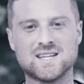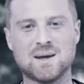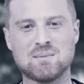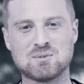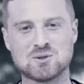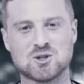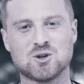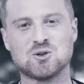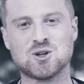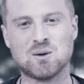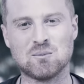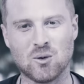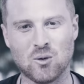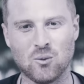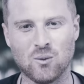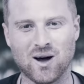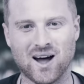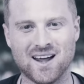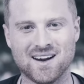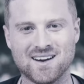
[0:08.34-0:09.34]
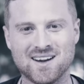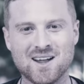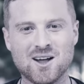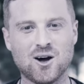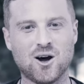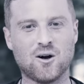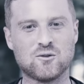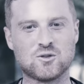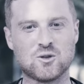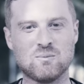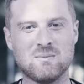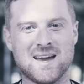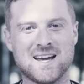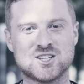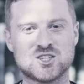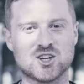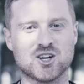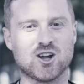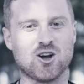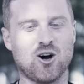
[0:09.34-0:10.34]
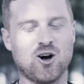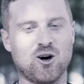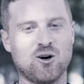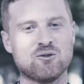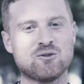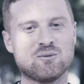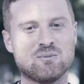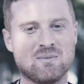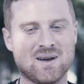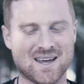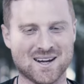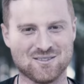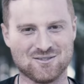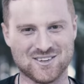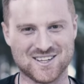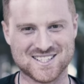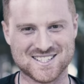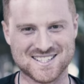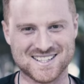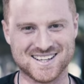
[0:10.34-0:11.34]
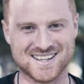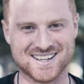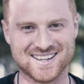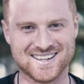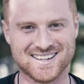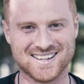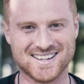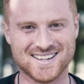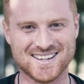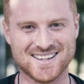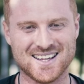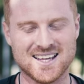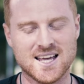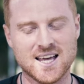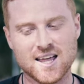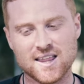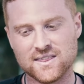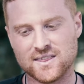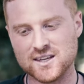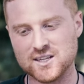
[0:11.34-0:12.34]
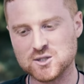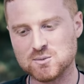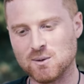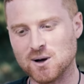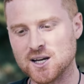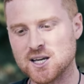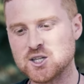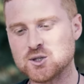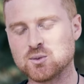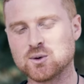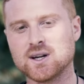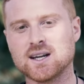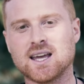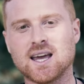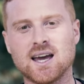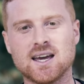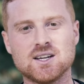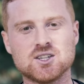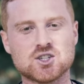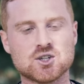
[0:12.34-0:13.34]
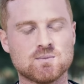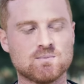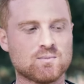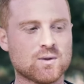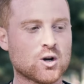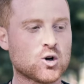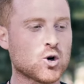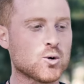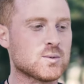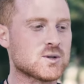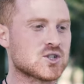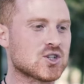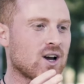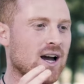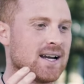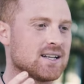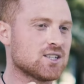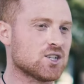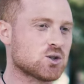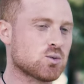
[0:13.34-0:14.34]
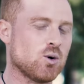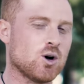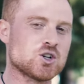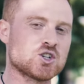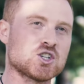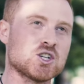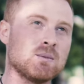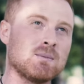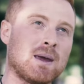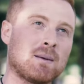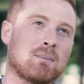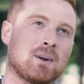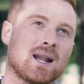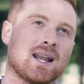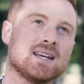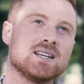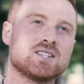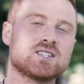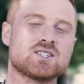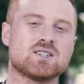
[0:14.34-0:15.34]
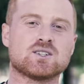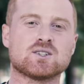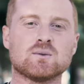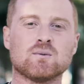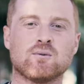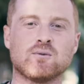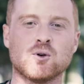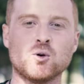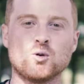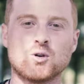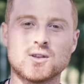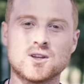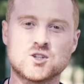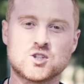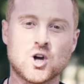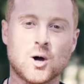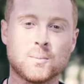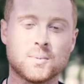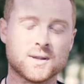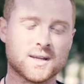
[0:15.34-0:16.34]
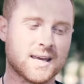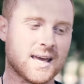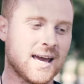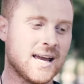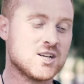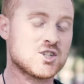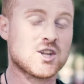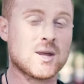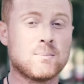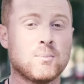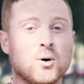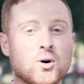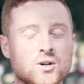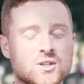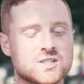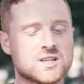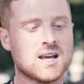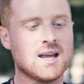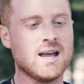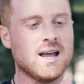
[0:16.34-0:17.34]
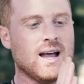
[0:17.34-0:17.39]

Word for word: to episode number one of The Magic of Manifesting. These monkeys were in a cage. A group of scientists watched them. They placed some food at the top of the cage. They put